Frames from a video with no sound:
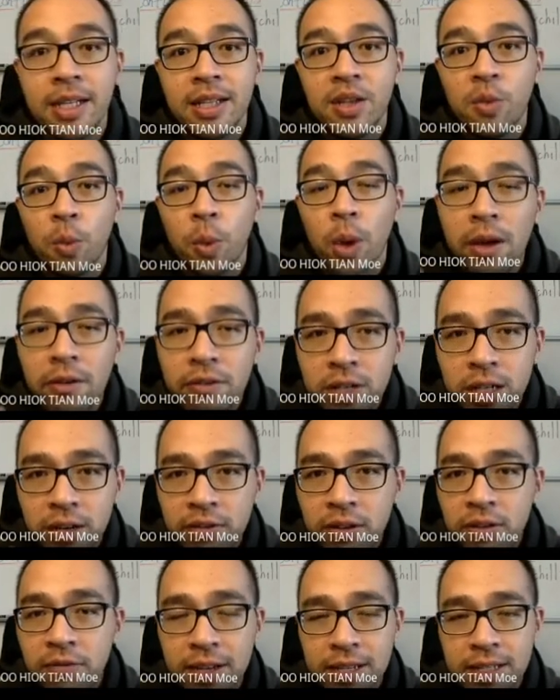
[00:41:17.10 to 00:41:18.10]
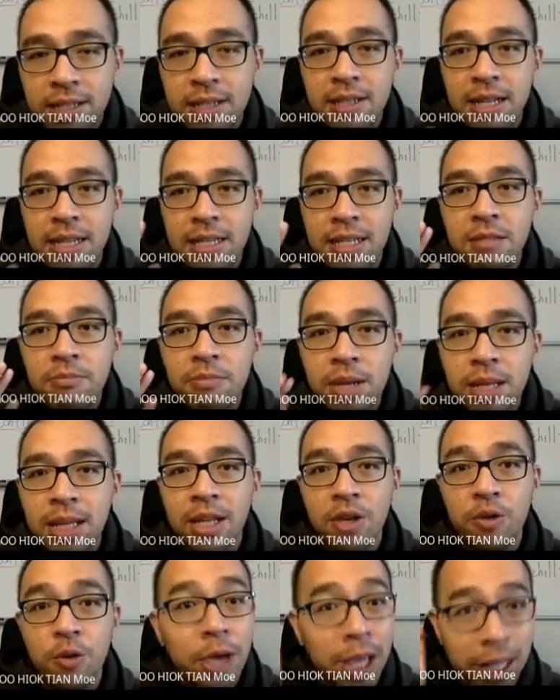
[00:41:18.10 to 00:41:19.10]
Wave travel faster doesn't mean that
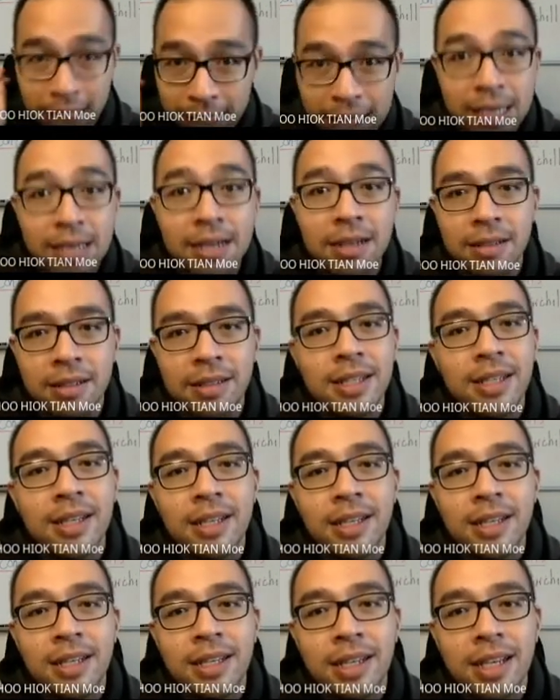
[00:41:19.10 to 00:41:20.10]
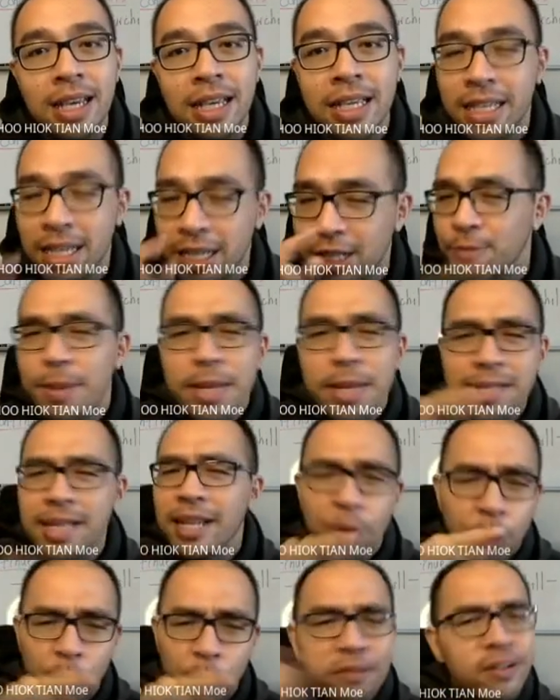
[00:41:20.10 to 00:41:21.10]
you can hear. It just means that
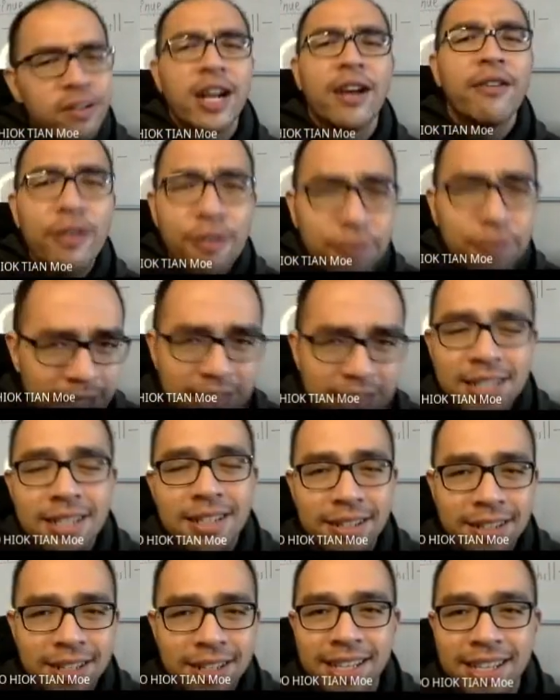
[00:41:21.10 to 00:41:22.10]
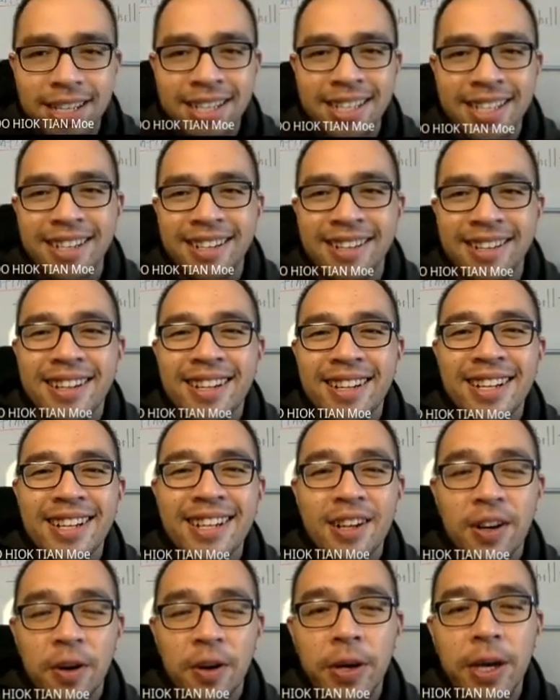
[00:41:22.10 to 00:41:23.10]
the wave travel faster only.
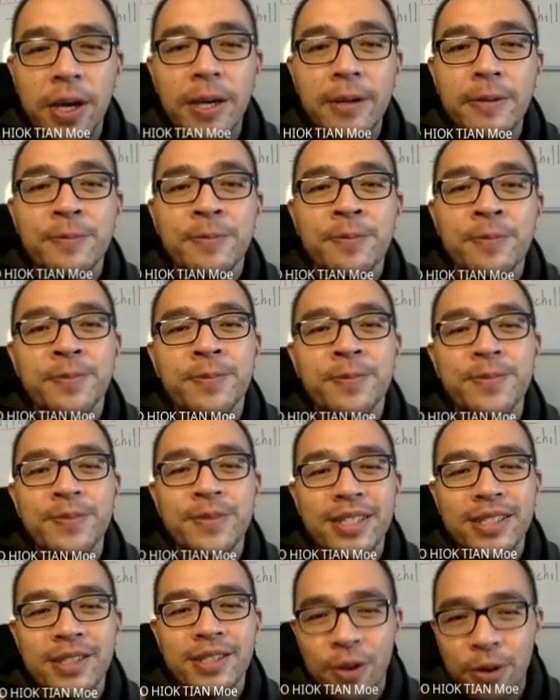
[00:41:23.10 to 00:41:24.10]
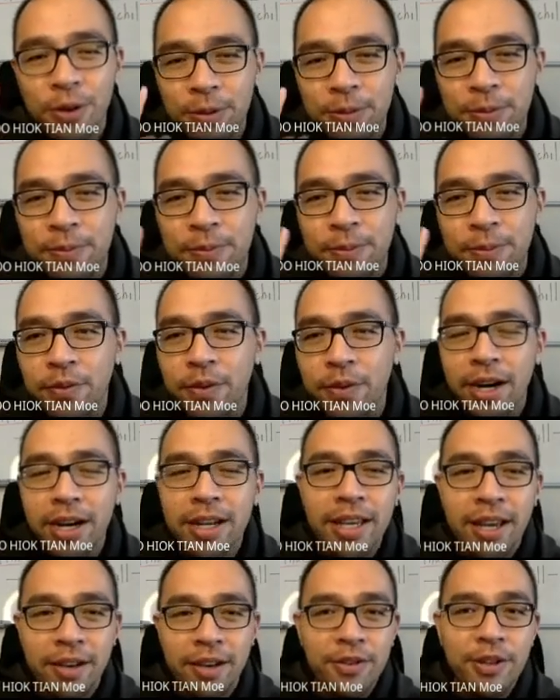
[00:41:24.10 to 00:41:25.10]
Okay, so be very
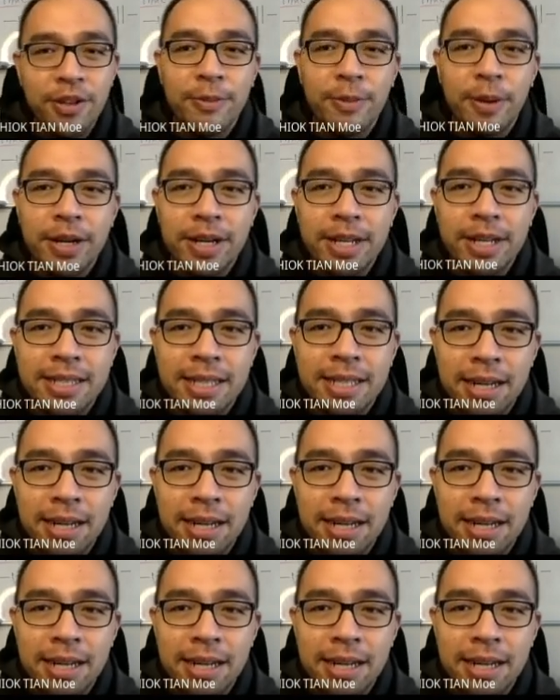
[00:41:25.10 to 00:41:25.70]
careful about this.